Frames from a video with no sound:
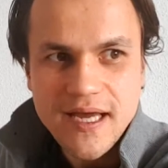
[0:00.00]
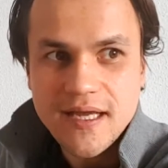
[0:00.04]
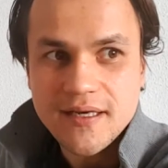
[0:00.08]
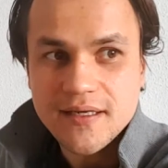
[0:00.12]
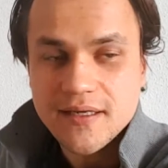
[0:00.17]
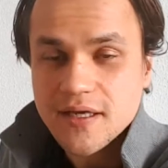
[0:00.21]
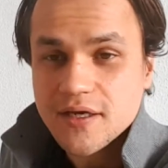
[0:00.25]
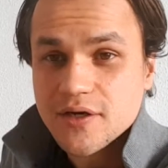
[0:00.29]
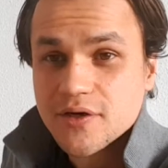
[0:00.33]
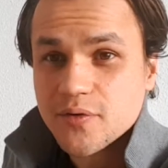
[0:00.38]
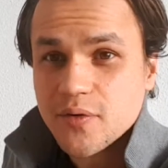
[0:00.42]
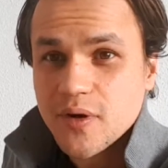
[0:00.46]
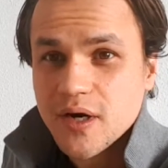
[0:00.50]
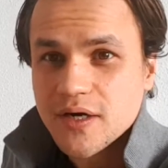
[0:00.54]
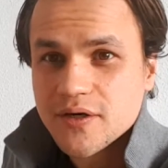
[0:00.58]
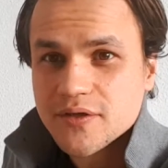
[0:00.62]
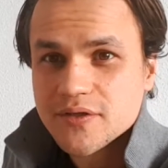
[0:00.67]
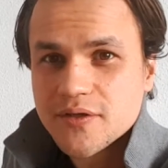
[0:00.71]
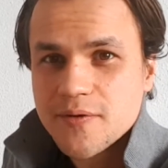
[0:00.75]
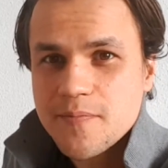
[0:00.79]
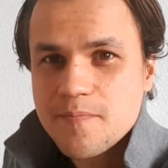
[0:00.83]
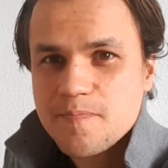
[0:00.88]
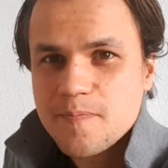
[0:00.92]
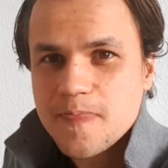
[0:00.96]
and go
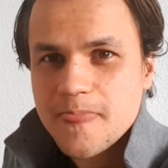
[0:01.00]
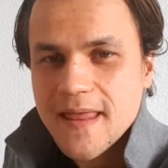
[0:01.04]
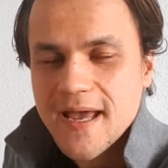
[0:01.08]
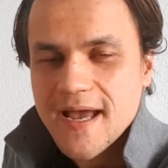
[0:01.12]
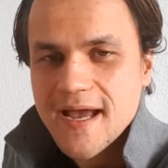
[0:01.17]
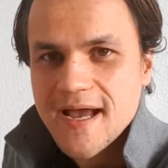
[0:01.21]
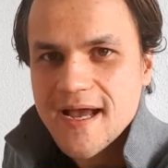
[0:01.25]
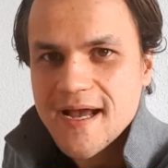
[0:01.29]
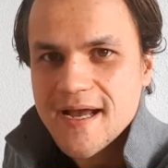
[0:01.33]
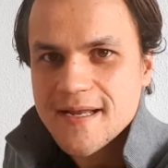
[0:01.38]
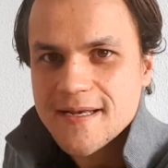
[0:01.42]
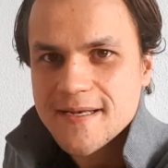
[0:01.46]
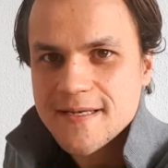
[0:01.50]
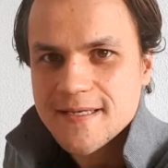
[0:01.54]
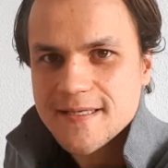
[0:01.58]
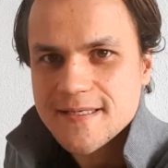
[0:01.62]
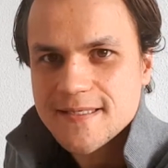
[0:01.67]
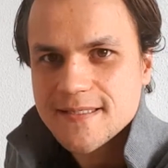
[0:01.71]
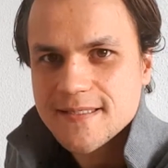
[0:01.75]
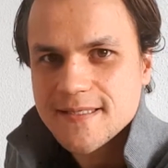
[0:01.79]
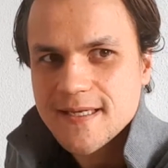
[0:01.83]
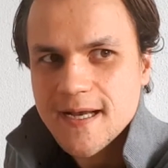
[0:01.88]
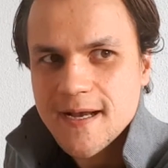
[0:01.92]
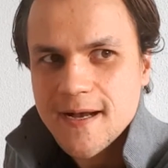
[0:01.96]
out and
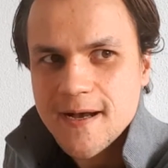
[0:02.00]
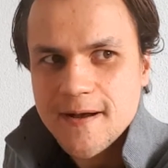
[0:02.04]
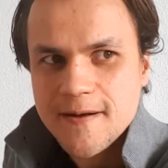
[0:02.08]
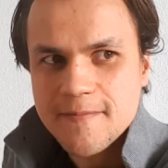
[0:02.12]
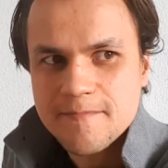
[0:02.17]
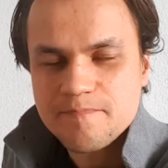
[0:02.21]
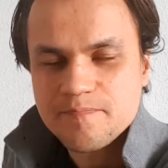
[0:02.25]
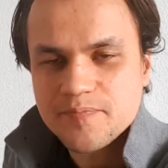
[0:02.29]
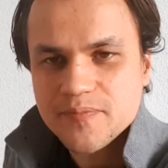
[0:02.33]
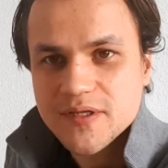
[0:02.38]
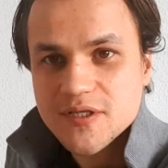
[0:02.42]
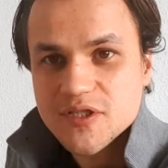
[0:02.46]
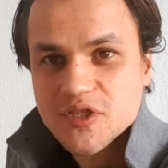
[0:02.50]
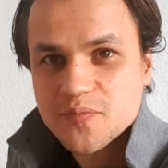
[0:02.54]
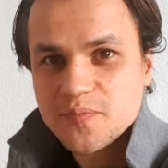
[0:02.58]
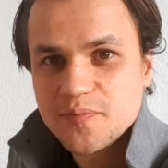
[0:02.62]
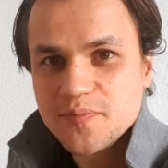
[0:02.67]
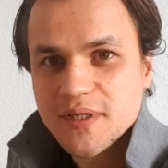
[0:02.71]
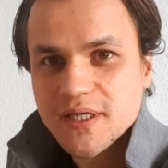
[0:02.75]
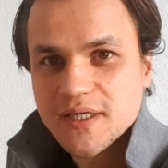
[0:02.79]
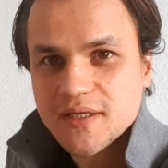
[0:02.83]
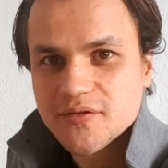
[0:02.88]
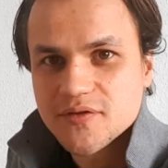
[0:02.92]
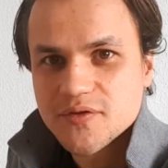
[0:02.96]

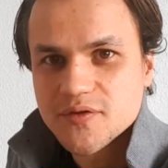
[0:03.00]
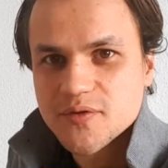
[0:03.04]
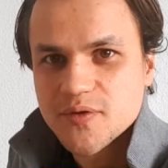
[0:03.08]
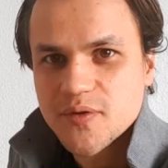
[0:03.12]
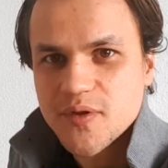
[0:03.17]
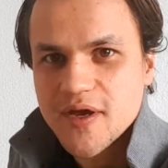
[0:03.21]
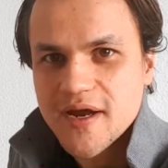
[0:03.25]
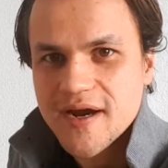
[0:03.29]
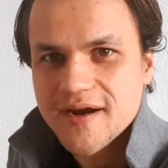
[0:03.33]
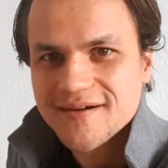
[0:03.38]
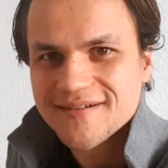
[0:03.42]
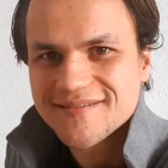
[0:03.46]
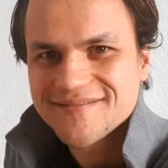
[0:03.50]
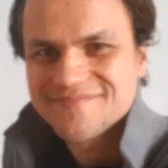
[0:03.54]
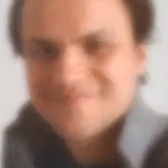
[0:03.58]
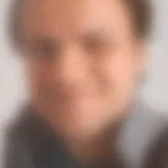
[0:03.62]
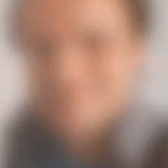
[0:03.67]
speak to you there.